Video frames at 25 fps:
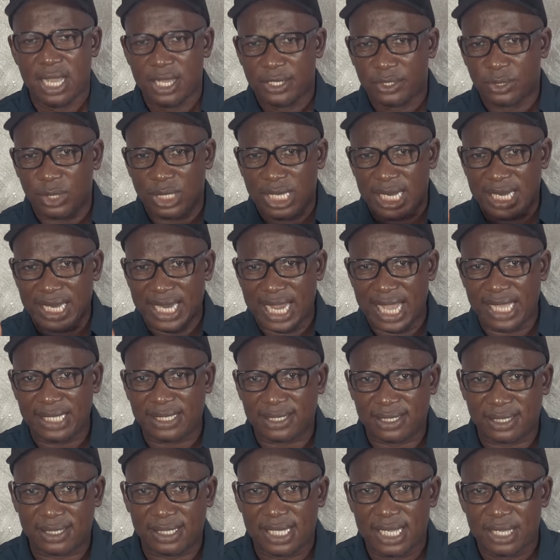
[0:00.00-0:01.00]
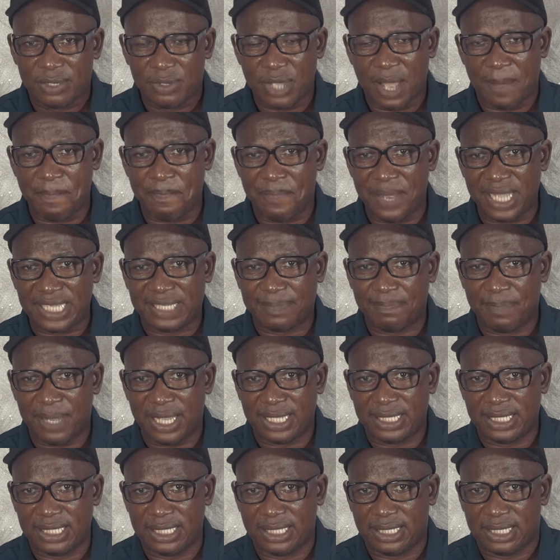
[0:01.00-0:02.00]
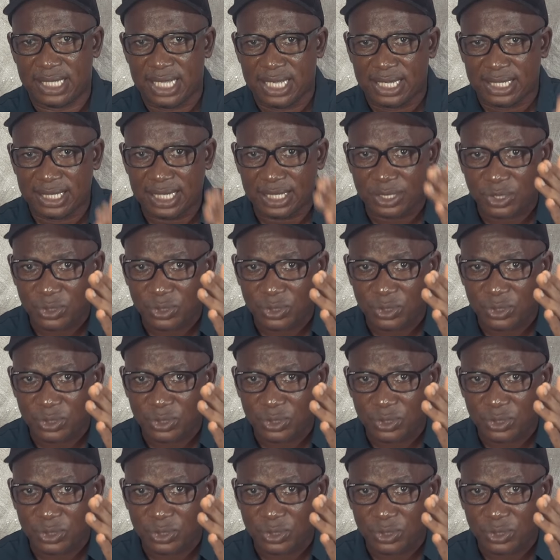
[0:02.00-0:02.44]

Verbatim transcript: So the next, your best bet is the